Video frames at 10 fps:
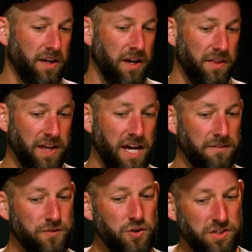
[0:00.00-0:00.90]
And then
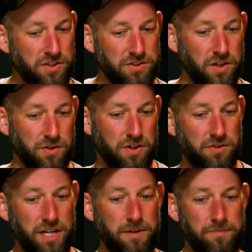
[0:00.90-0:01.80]
if you still don't
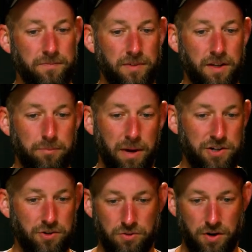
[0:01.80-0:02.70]
agree,
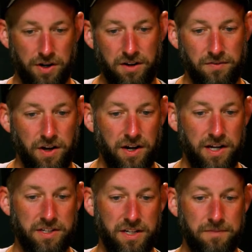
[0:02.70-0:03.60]
Patrick wrote it here very
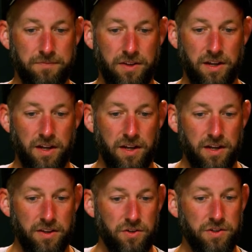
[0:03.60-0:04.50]
nicely.
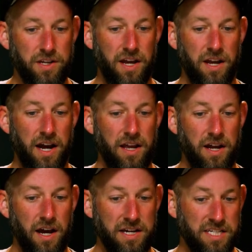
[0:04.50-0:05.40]
You say,
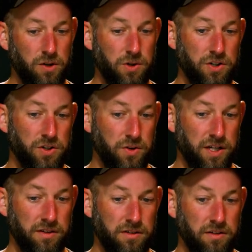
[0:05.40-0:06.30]
I see what you're
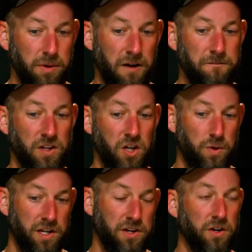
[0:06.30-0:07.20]
doing, but I feel like
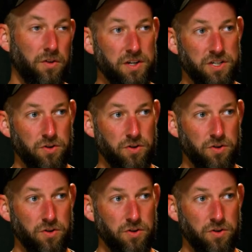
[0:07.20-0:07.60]
we need to go this